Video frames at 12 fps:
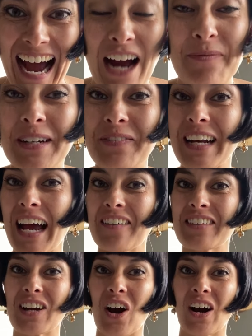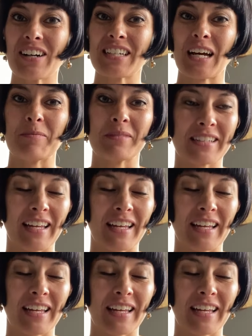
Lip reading: I'm even having a hard time